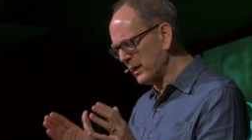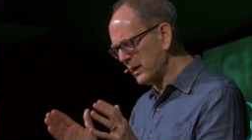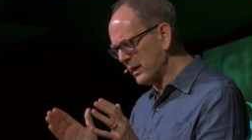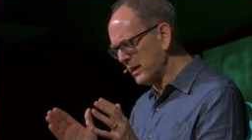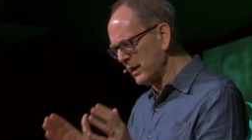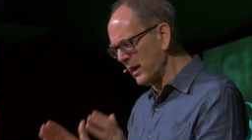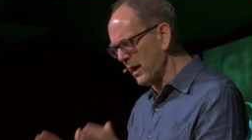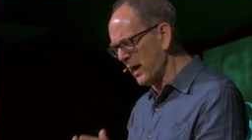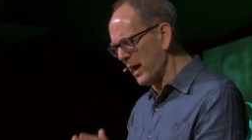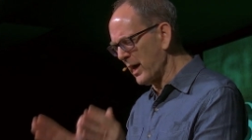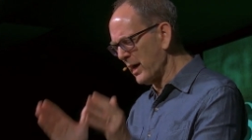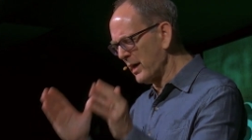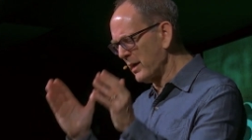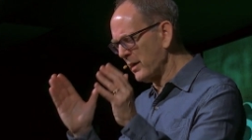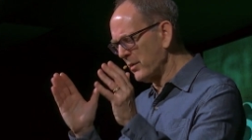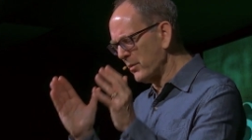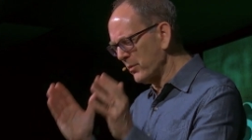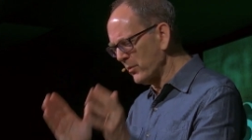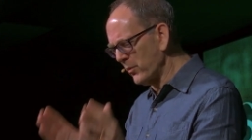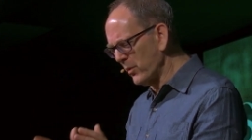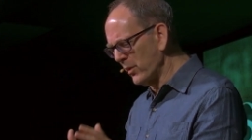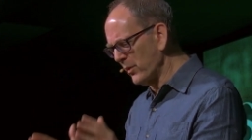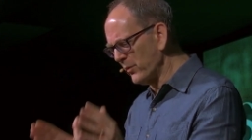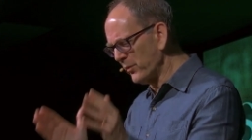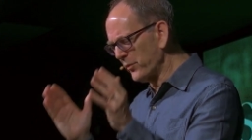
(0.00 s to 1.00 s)
And I
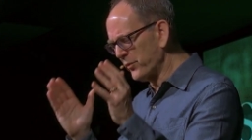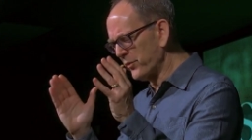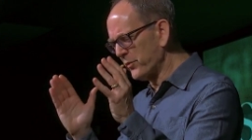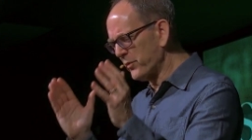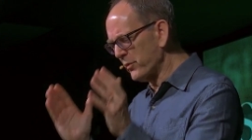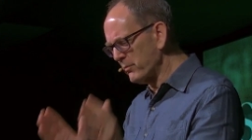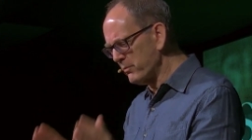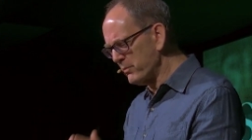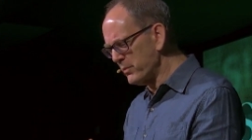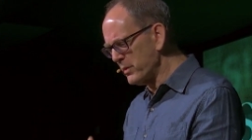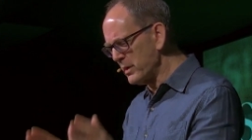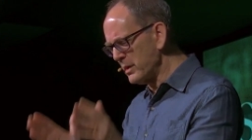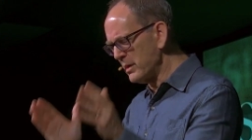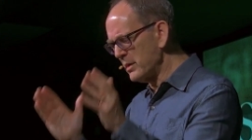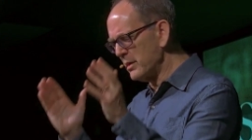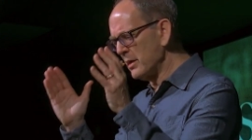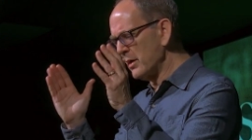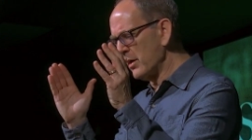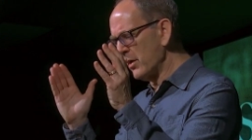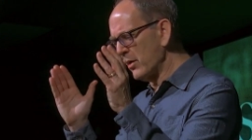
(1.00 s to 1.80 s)
want to be